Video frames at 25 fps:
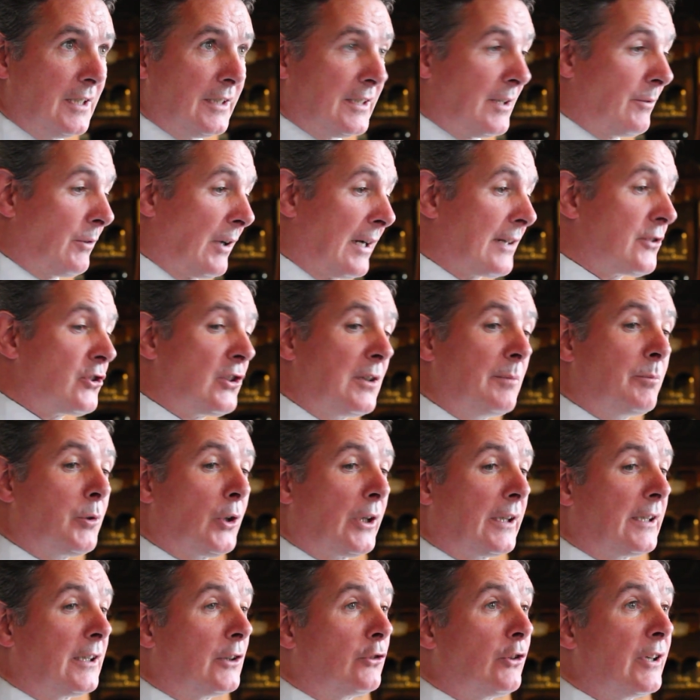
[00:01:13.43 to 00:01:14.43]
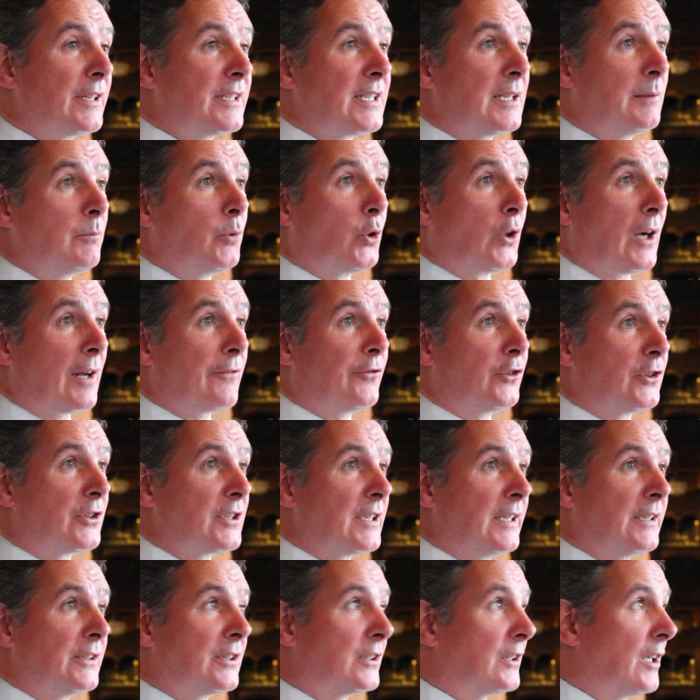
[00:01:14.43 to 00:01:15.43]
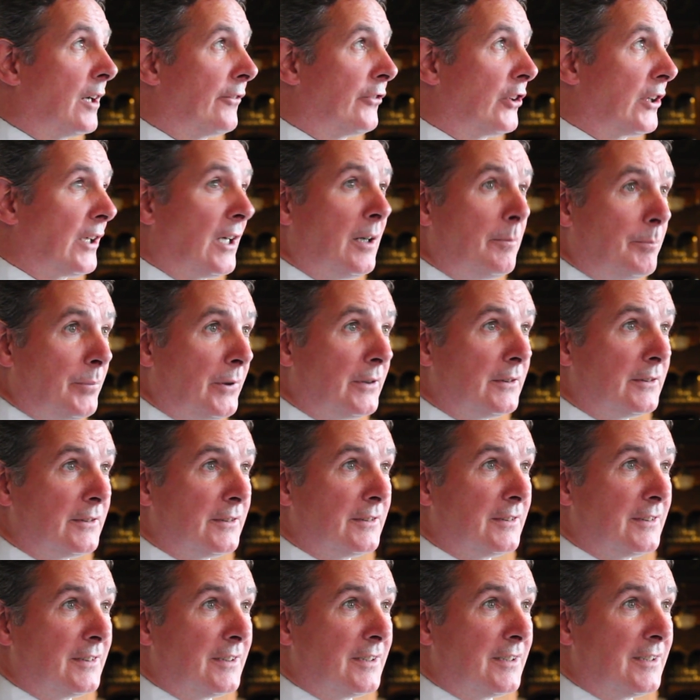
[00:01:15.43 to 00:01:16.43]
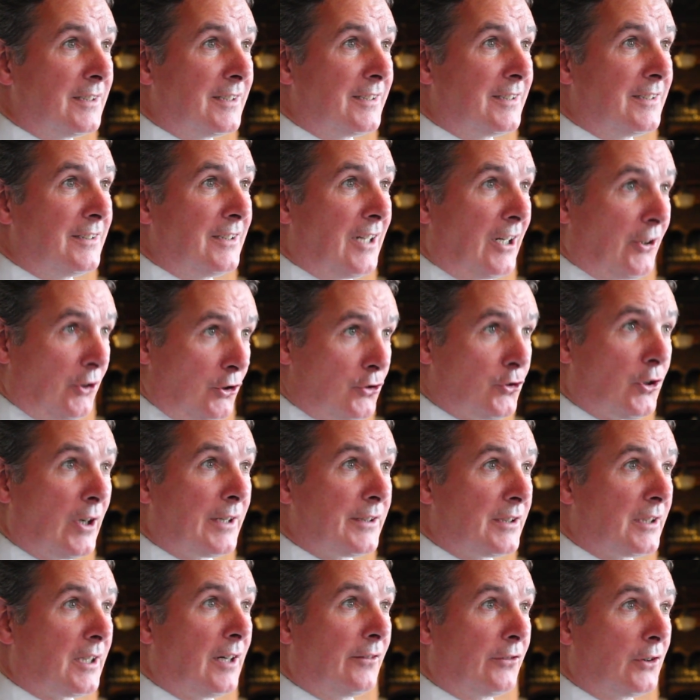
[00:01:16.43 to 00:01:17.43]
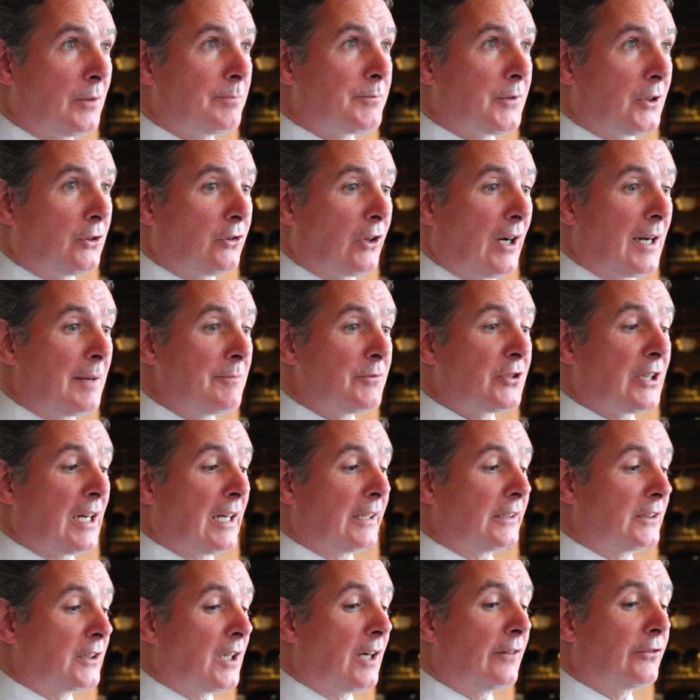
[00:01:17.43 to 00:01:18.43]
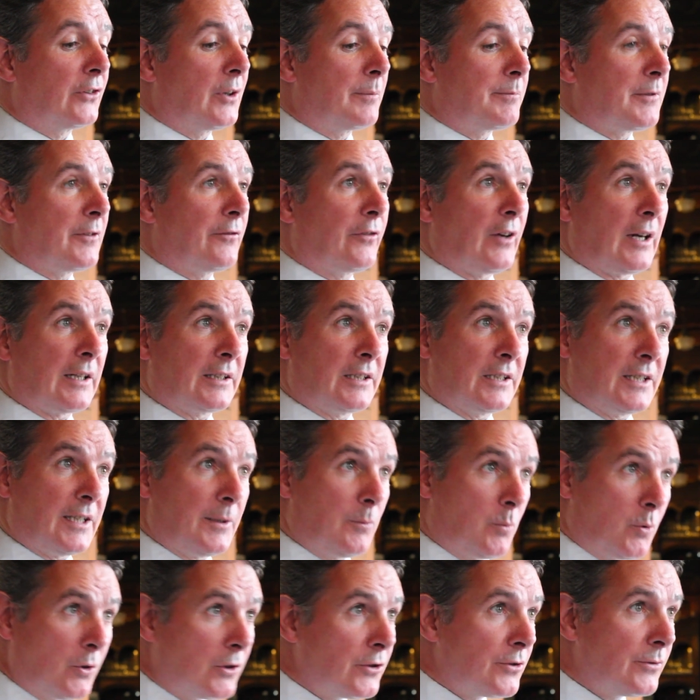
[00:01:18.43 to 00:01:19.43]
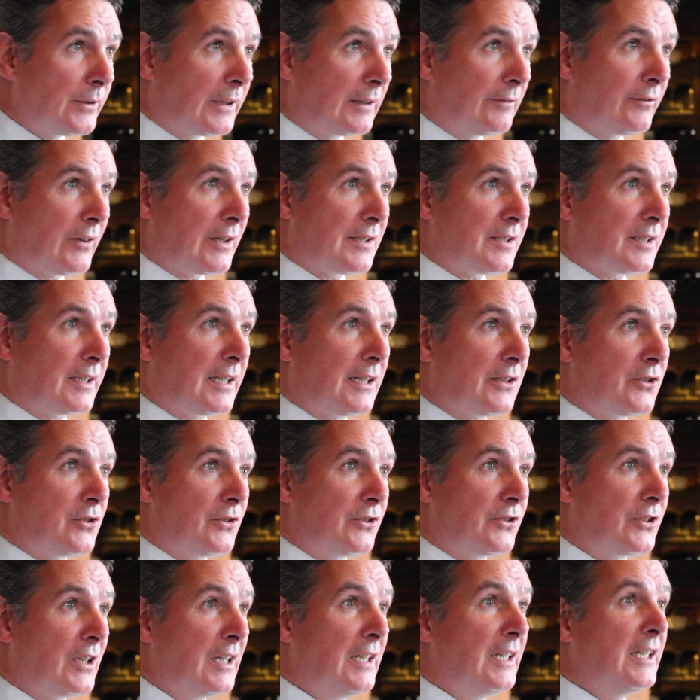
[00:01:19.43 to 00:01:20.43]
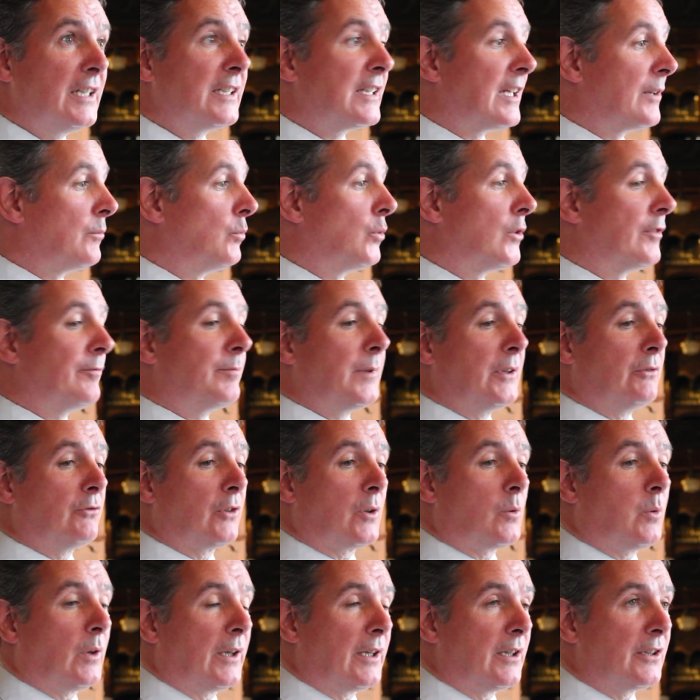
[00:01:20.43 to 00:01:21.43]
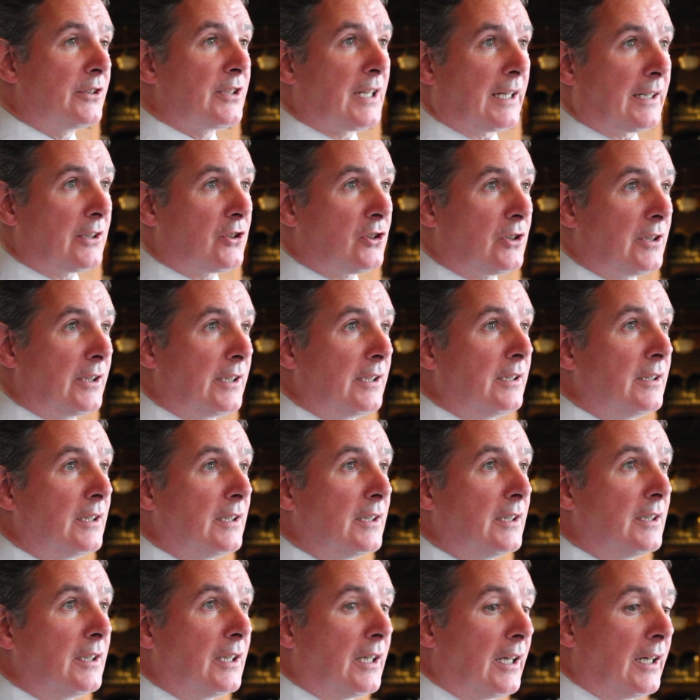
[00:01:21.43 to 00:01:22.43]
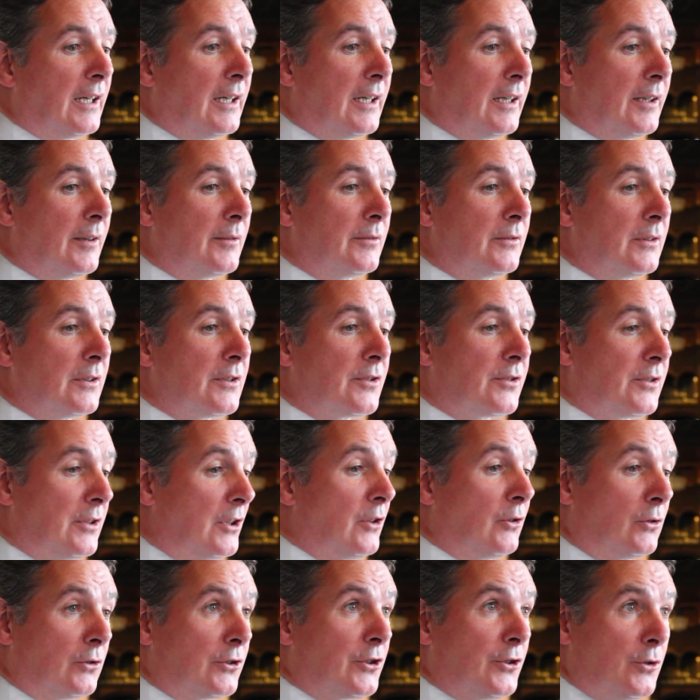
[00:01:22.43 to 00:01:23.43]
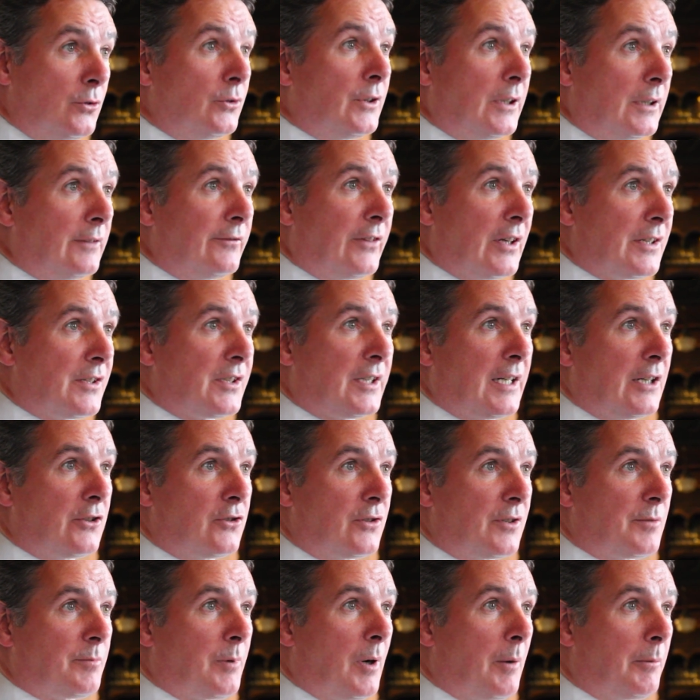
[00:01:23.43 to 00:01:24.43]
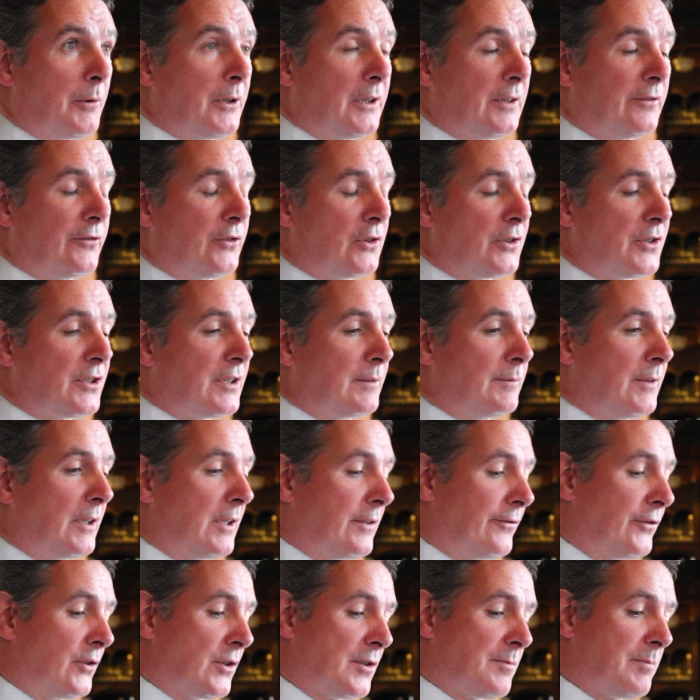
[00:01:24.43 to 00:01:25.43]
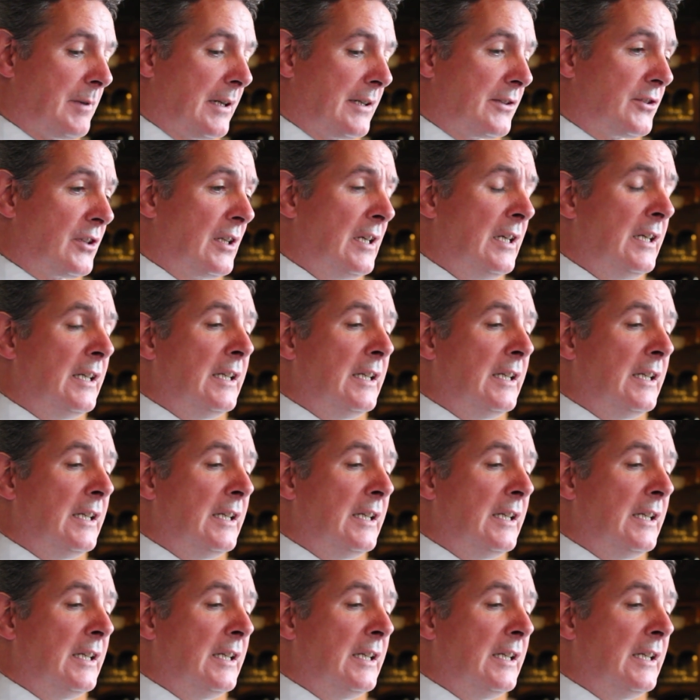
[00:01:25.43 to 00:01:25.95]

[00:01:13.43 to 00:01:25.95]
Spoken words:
They were actually putting a great deal more effort into covering up, or trying to cover up the crimes and cover up the fact that they weren't doing investigations than would have been required to actually, to do the investigations properly in the first place.